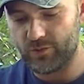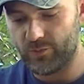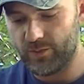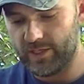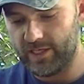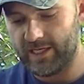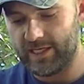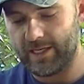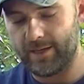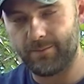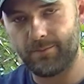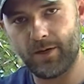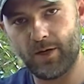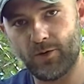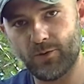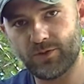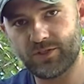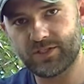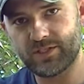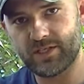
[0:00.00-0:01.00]
We need a
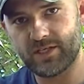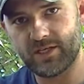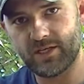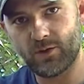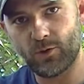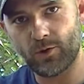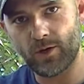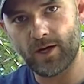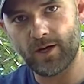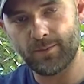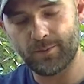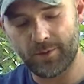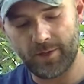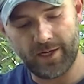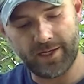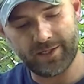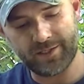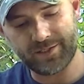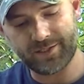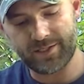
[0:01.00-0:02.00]
post stick or
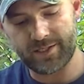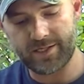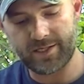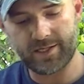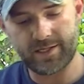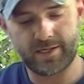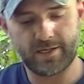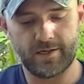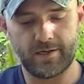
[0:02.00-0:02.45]
upright stick.